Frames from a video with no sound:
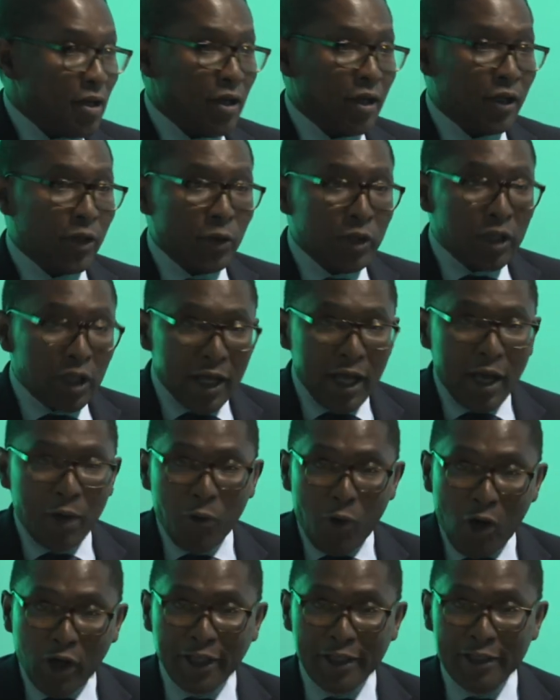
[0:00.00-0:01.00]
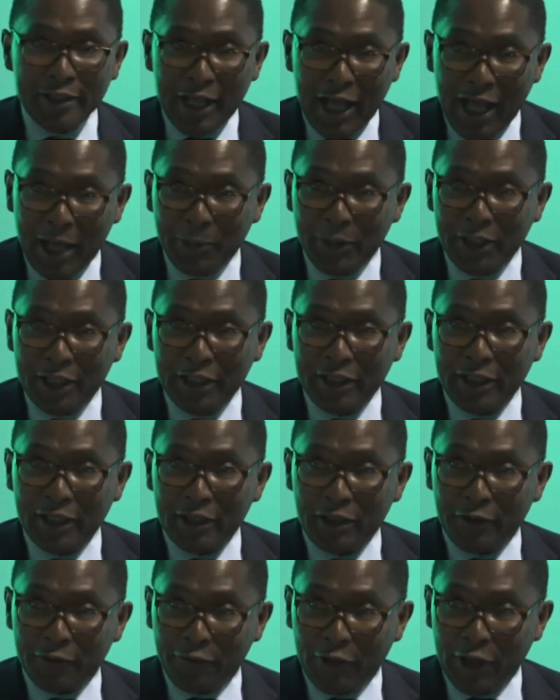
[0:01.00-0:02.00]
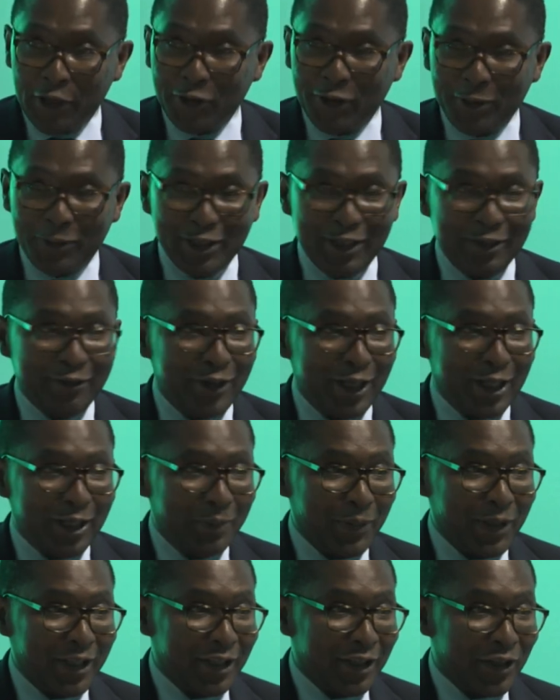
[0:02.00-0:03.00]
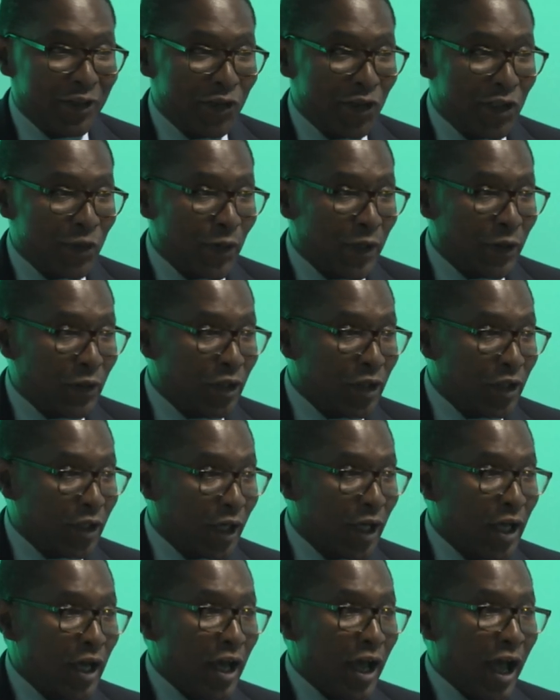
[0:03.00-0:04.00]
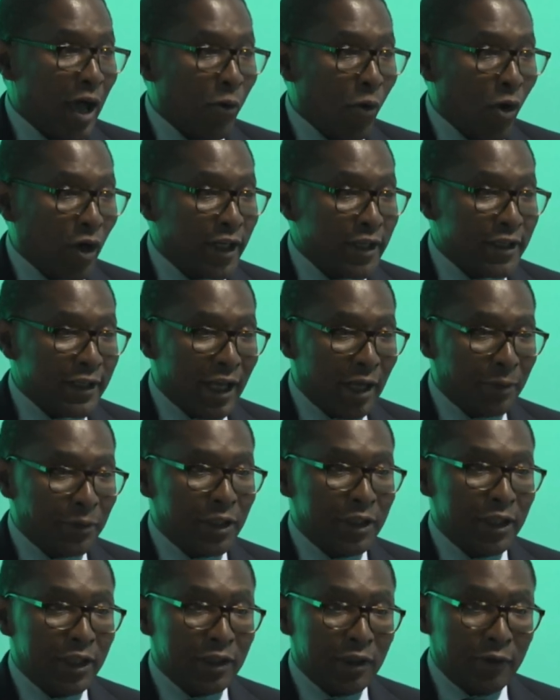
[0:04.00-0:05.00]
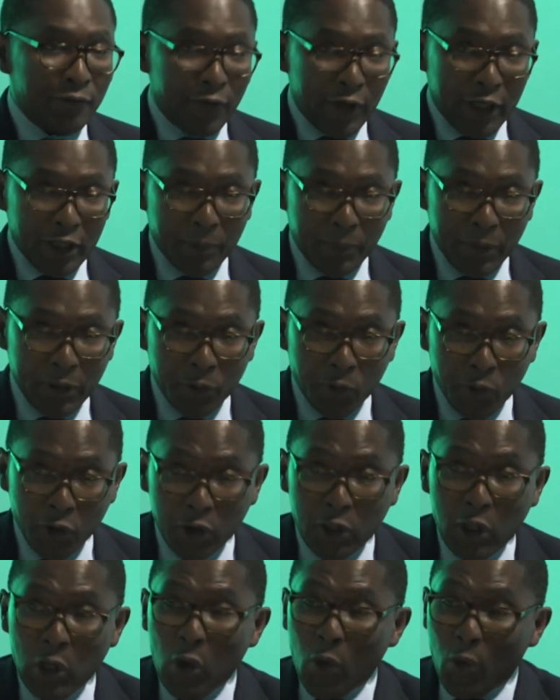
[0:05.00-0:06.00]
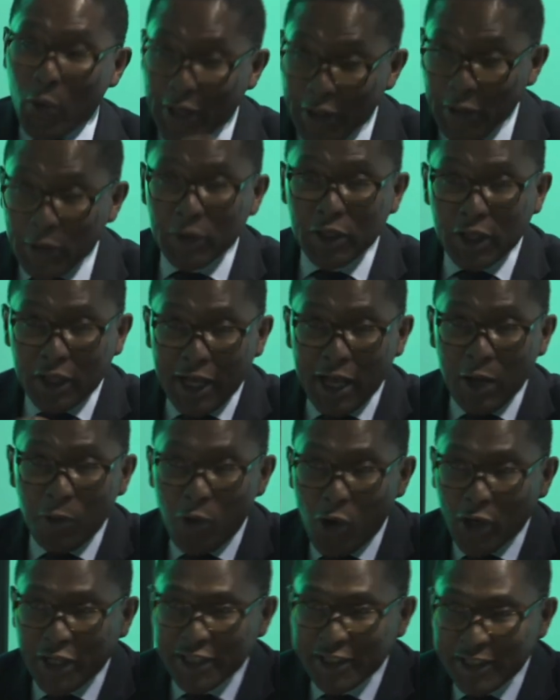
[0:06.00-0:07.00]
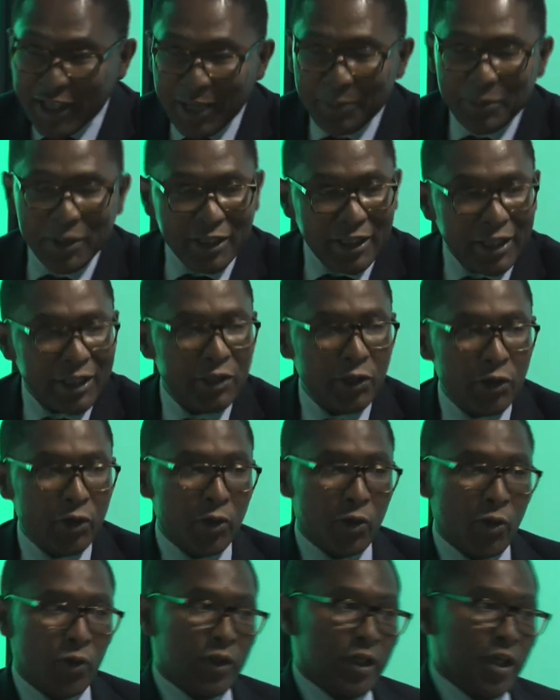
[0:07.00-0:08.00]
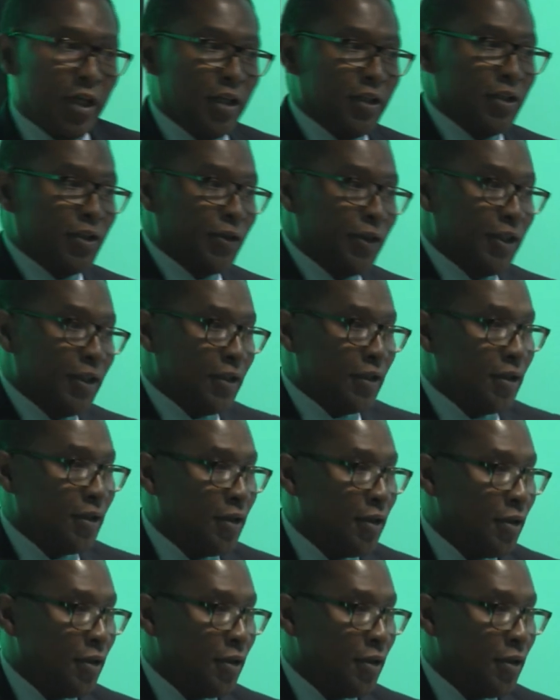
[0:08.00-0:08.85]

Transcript: you look at what is happening in the vulnerable developing countries, when you look at what is happening in the developing world, when you look at what is happening in your own countries,